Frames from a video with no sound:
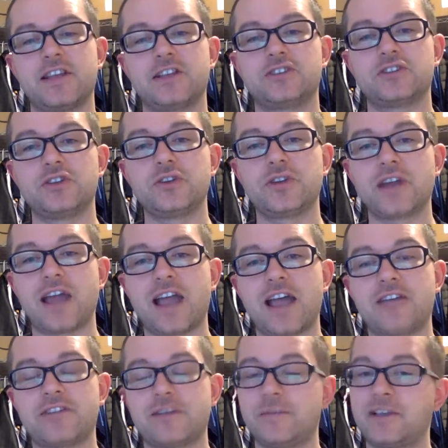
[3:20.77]
So you could
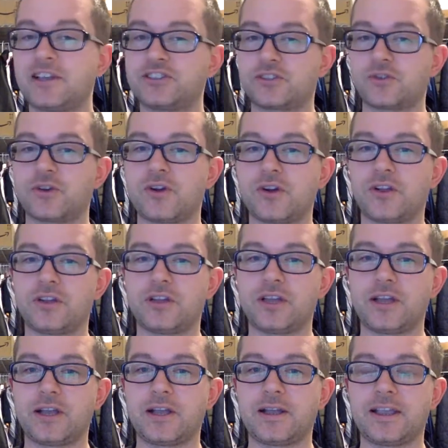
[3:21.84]
have, and because they're all
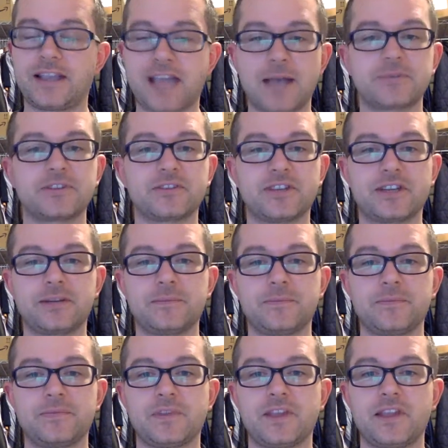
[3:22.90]
encapsulated,
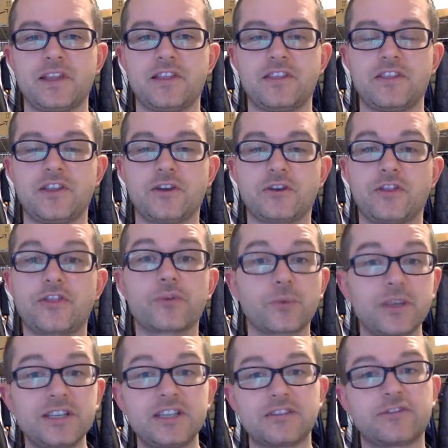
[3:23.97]
there are
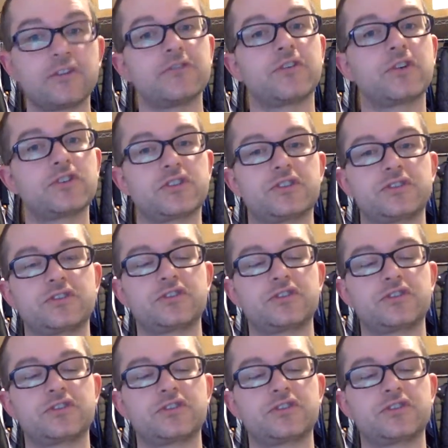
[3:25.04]
3 different versions.